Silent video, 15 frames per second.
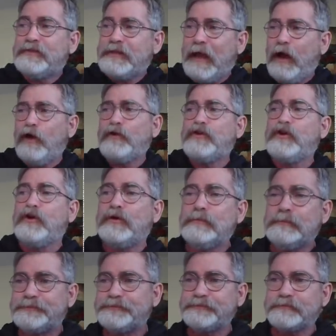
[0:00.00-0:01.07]
tell
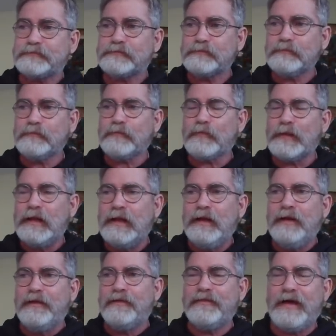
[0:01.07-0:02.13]
you
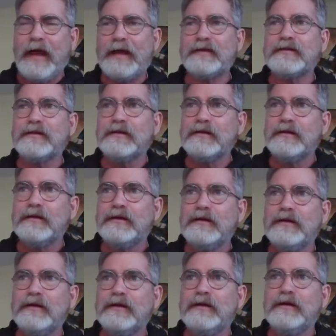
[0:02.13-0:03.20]
that
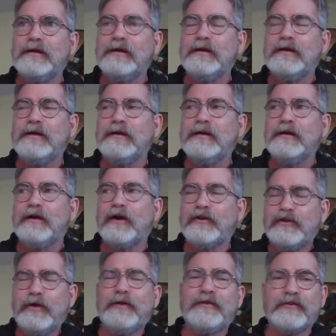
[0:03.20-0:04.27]
or
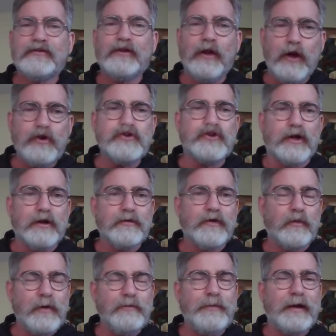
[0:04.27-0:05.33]
do a disclosure that
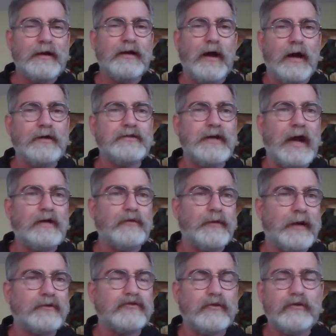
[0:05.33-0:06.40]
we've been in contact with
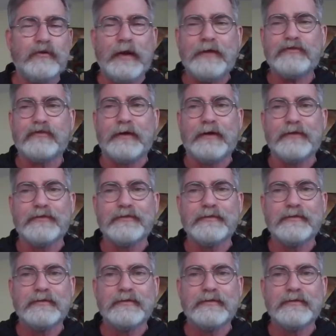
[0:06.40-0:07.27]
extraterrestrials.